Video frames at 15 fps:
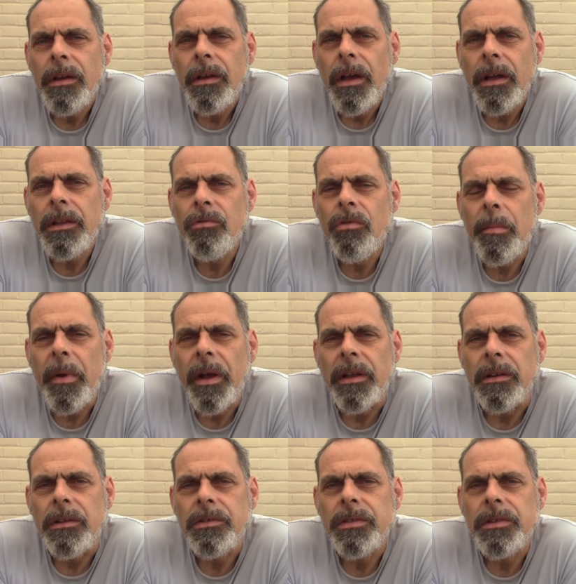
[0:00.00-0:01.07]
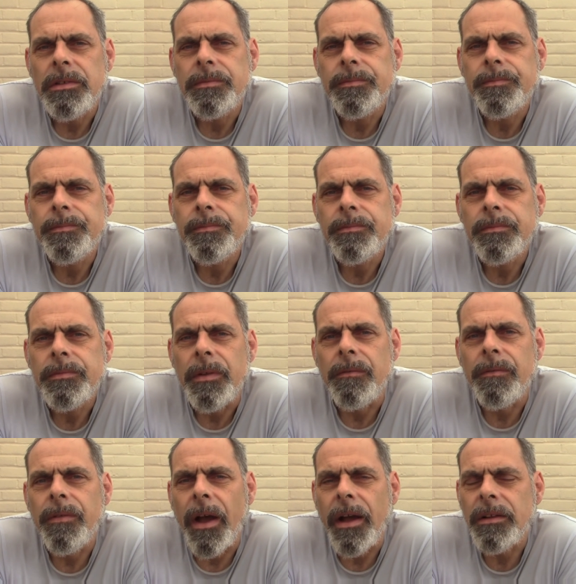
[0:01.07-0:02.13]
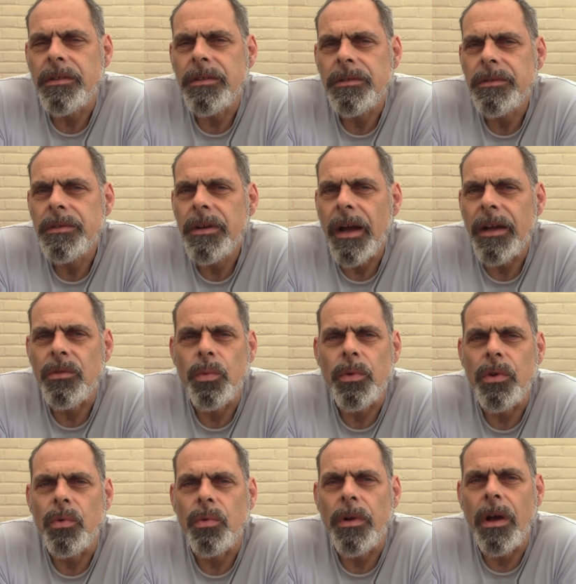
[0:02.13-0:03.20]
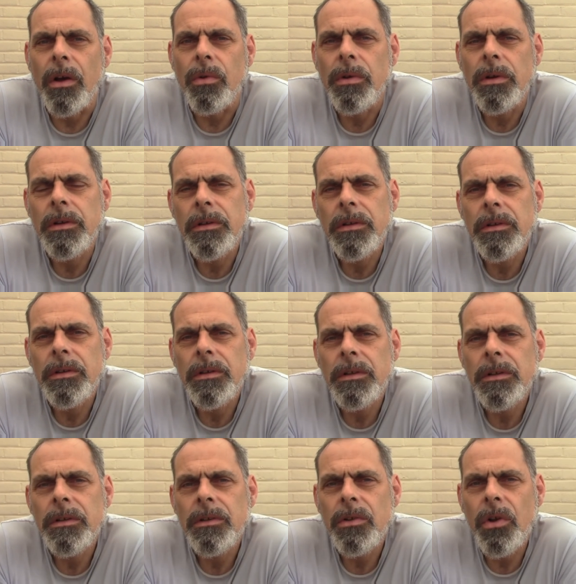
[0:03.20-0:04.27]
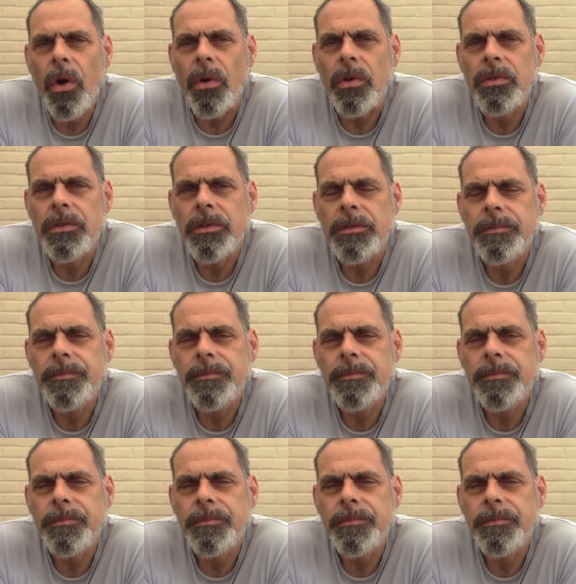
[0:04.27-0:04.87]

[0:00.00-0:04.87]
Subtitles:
And the Remainers, in fact, as we all know, lost.